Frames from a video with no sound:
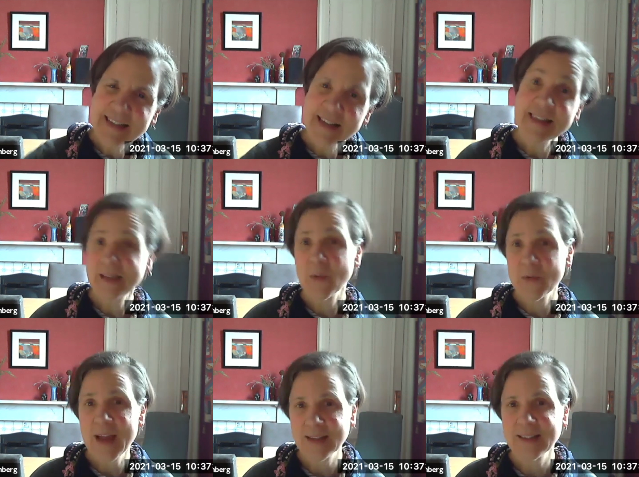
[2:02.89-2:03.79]
to think more
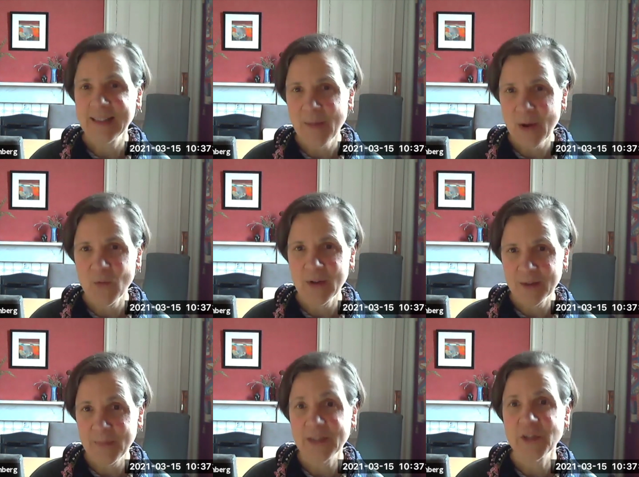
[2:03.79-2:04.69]
radically about what can
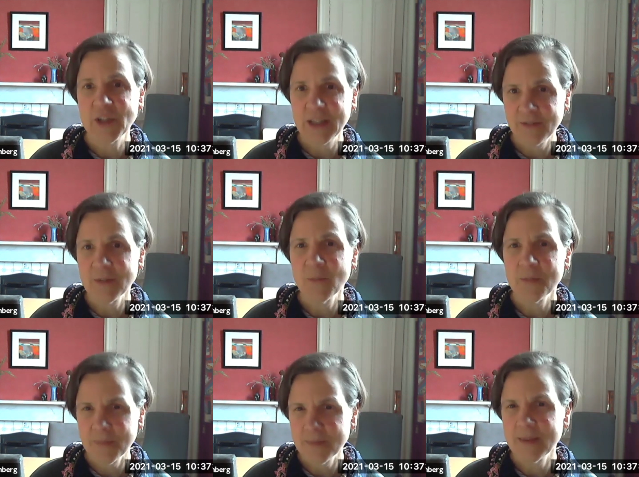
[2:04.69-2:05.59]
be achieved.
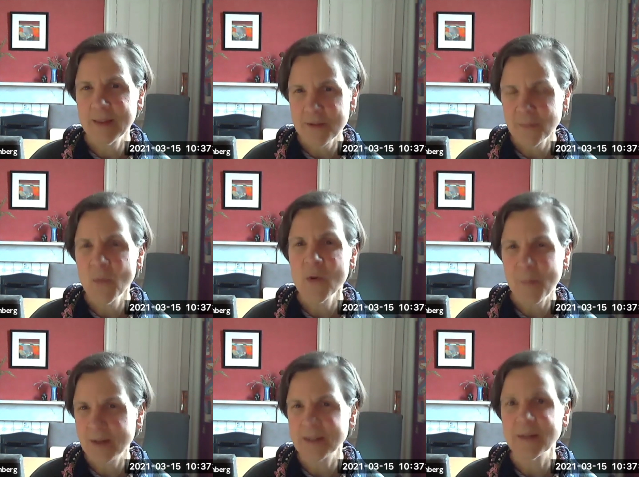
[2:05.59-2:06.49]
There's more
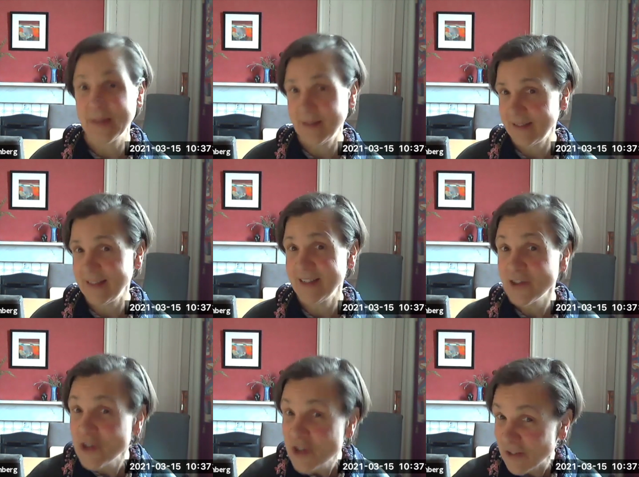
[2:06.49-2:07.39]
possibilities
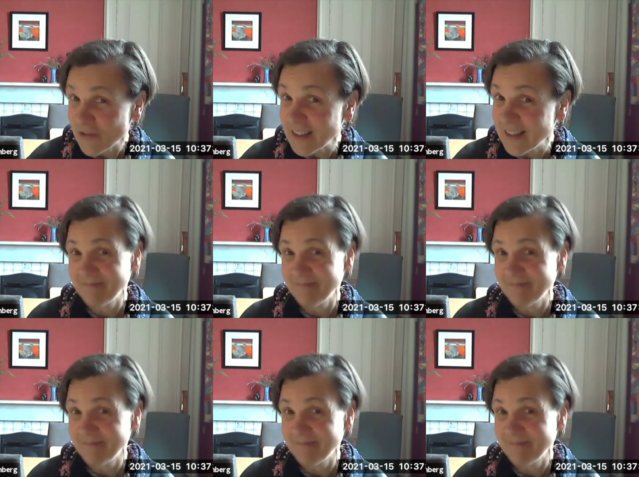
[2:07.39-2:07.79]
generally.